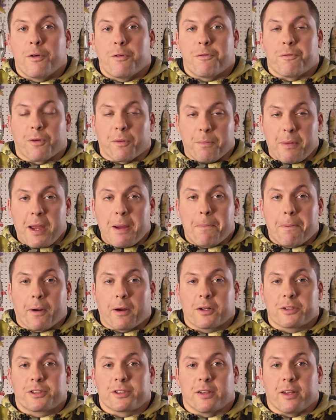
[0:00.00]
For me
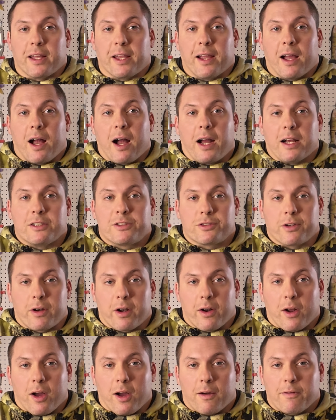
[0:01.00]
personally, I
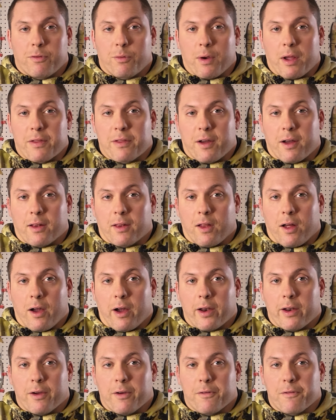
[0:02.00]
started off with a
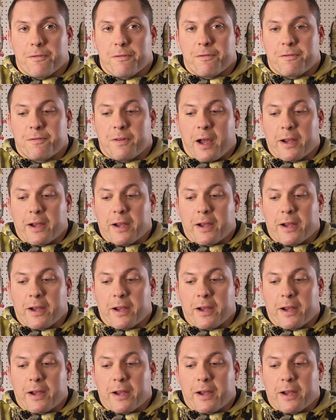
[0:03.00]
lot of,